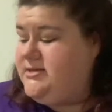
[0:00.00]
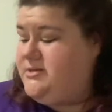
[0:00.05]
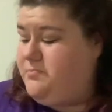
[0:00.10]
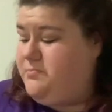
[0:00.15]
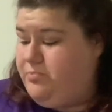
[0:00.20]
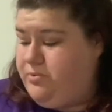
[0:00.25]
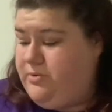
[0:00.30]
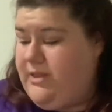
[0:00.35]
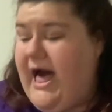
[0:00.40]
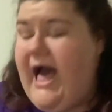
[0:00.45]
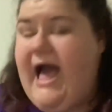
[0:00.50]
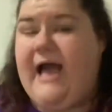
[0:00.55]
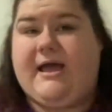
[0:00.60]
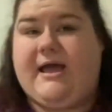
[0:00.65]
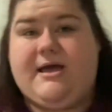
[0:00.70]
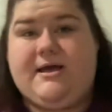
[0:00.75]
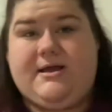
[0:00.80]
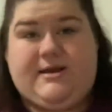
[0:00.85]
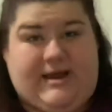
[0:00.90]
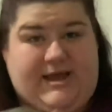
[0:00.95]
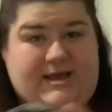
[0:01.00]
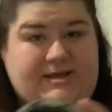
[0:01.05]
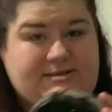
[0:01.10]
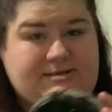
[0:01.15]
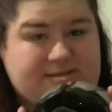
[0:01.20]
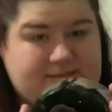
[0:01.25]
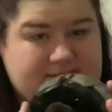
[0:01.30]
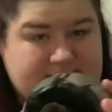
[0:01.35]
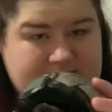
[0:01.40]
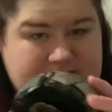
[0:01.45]

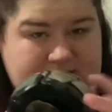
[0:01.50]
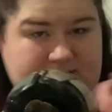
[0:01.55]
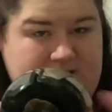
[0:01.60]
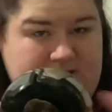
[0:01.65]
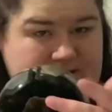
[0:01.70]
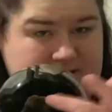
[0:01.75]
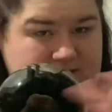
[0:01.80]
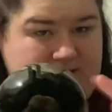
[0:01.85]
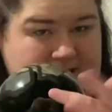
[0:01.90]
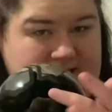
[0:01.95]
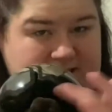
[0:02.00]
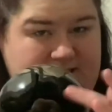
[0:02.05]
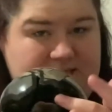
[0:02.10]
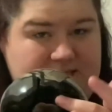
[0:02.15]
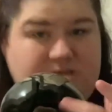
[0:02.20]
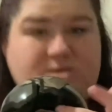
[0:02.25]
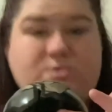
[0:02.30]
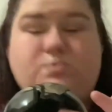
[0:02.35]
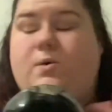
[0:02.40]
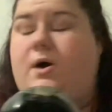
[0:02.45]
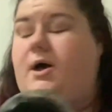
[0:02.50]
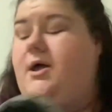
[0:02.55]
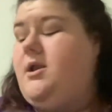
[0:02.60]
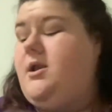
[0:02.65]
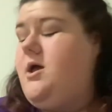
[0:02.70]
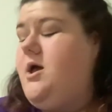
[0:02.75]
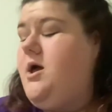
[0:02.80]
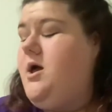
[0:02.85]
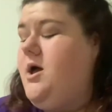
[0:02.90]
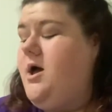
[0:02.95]
blackness, like this one,
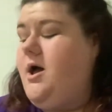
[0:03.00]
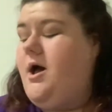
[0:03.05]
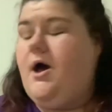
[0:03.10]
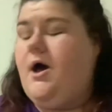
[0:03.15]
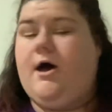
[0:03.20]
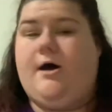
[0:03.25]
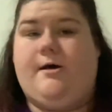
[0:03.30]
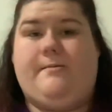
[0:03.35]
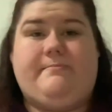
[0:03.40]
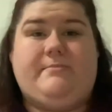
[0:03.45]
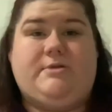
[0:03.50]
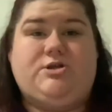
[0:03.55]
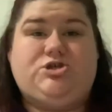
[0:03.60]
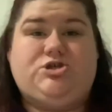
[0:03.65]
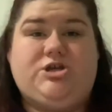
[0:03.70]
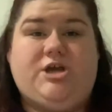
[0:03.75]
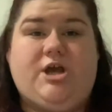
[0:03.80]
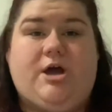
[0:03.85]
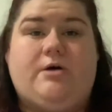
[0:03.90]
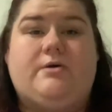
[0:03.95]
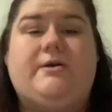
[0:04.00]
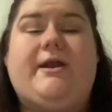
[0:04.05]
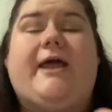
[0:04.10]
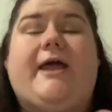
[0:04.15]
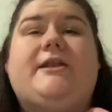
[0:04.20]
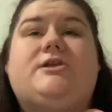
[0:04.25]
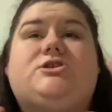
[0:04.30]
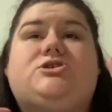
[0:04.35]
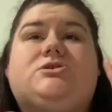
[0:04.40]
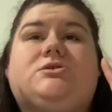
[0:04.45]
geode, and
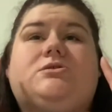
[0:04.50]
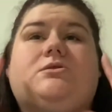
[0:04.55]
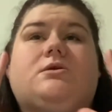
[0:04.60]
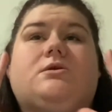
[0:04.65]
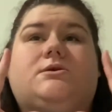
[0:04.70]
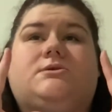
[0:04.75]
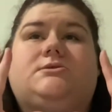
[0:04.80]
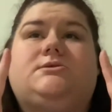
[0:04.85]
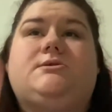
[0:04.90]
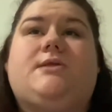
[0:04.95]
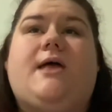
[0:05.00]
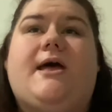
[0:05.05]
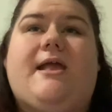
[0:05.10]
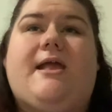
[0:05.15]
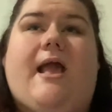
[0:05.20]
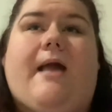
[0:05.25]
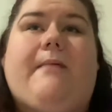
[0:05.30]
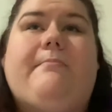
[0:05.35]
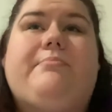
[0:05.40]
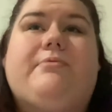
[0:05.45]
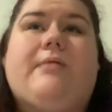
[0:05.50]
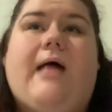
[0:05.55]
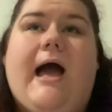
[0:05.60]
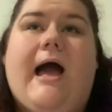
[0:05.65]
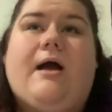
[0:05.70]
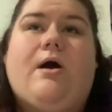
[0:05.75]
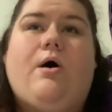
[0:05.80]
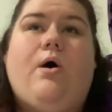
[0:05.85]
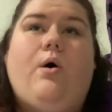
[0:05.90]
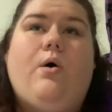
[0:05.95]
it just looked like a
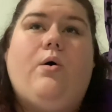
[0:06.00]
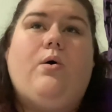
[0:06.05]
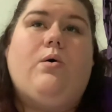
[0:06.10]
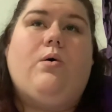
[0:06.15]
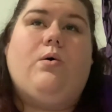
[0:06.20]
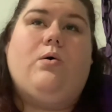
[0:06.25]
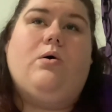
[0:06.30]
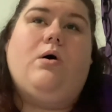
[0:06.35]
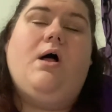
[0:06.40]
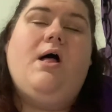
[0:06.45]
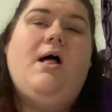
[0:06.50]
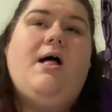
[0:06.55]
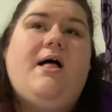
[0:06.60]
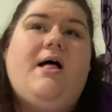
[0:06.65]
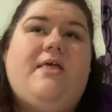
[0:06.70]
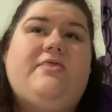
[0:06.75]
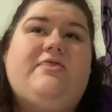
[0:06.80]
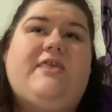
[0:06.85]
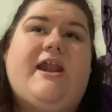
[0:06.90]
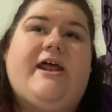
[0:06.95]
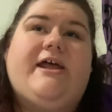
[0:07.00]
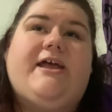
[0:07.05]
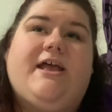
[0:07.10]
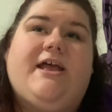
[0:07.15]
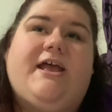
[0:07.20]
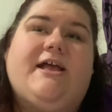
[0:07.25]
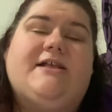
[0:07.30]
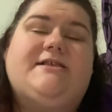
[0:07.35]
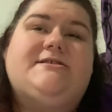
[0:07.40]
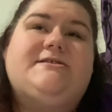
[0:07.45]
black hole that I could
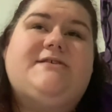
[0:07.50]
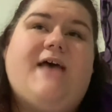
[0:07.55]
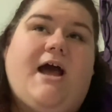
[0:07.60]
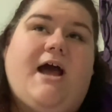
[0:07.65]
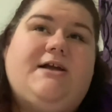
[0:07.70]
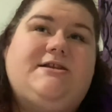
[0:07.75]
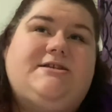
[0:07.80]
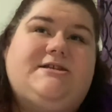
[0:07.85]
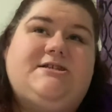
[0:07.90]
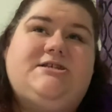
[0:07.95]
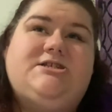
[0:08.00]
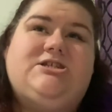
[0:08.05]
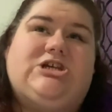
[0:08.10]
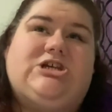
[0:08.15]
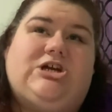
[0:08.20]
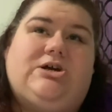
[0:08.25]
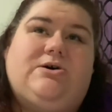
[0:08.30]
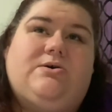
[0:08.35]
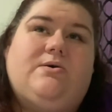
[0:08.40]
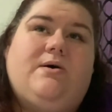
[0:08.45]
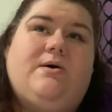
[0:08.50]
get sucked into,